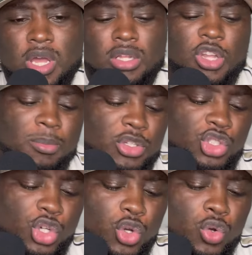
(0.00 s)
Number
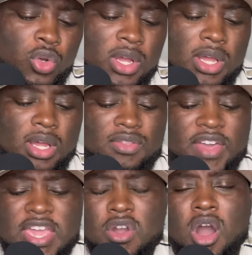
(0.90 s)
two,
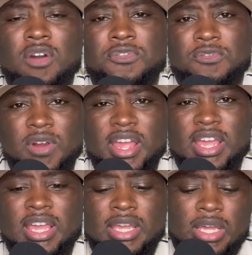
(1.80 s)
they are
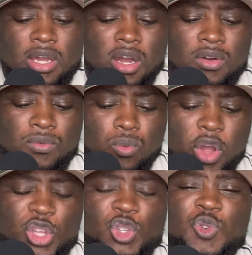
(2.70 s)
afraid of
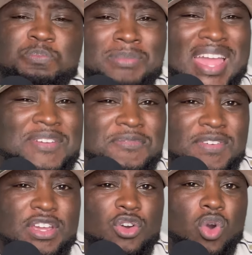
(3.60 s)
what you may
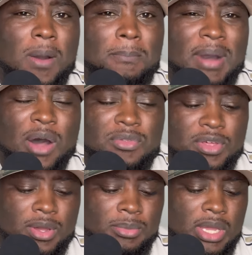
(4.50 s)
feel about
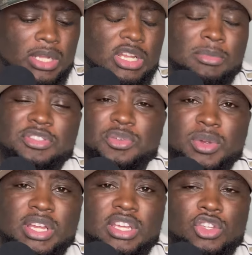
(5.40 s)
them. Number
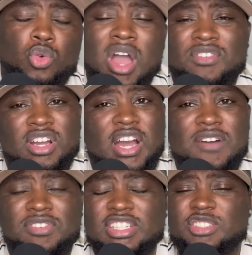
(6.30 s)
three, you have a
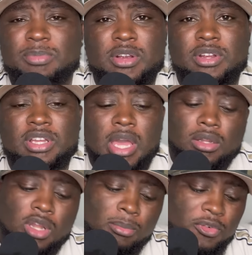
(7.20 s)
confident spirit.
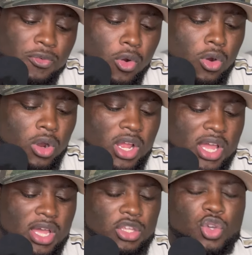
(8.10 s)
Number four,
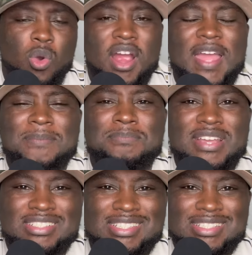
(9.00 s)
you are
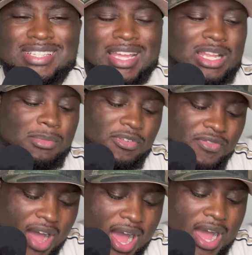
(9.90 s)
ambitious. And number
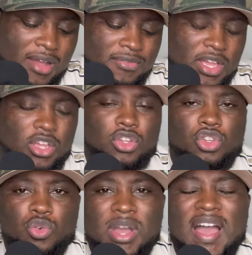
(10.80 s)
five,
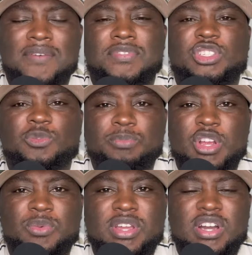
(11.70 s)
you have the
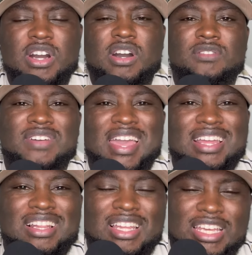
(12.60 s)
spirit of a
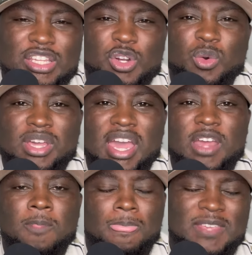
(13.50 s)
leader, okay?
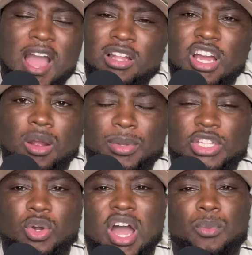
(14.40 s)
Y'all already
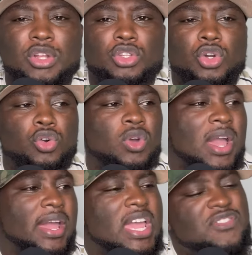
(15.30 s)
know how we do.
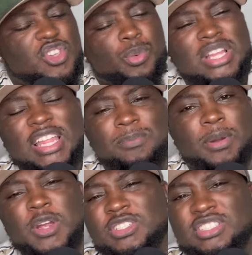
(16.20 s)
If you would like to
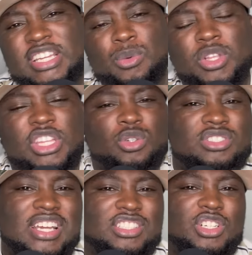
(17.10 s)
purchase any one of those
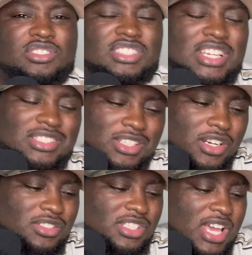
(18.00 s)
Yes Sir
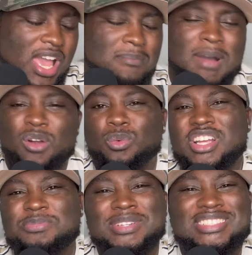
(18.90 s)
t-shirts, my
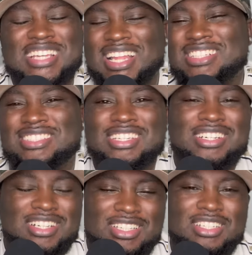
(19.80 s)
rich Charity
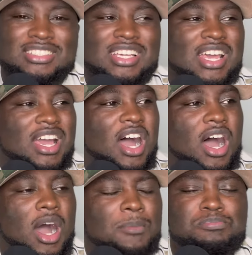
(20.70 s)
hoodies,
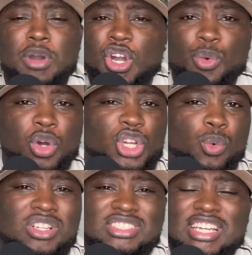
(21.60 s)
uh, book a
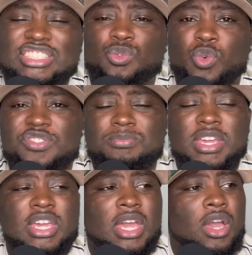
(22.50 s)
one-on-one session with
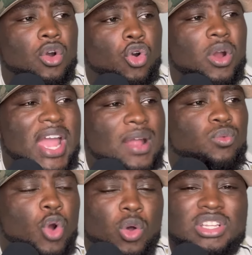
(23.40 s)
me, or
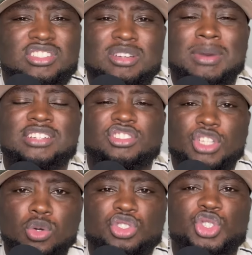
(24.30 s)
enroll into my
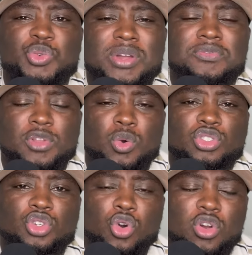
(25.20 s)
social influence
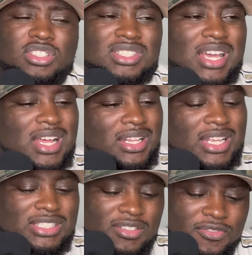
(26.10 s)
course,
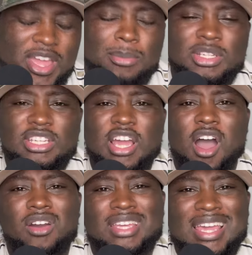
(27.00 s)
listen family,
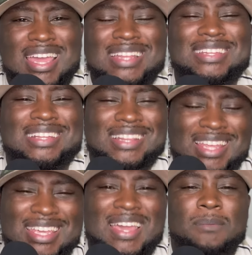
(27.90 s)
y'all can hit the
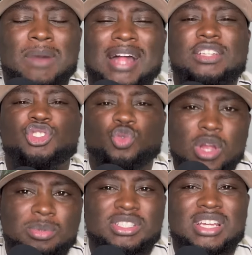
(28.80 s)
link in my
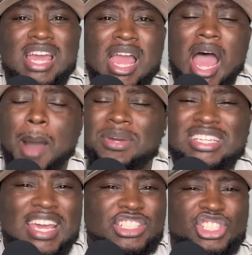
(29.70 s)
description. I'm going to
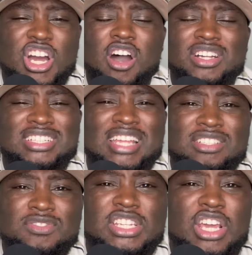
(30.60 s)
catch y'all in the next
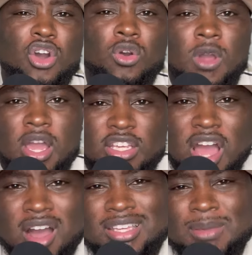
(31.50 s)
video.
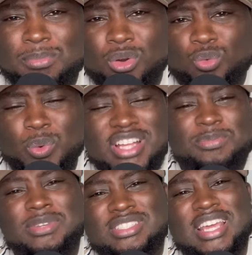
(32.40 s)
Y'all keep a rich
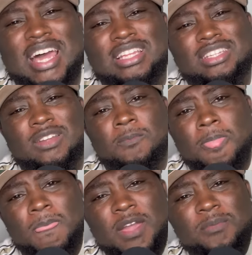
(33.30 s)
mentality.
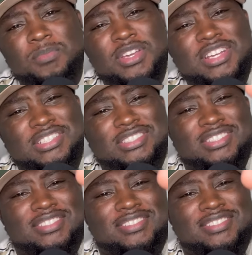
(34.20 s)
Peace.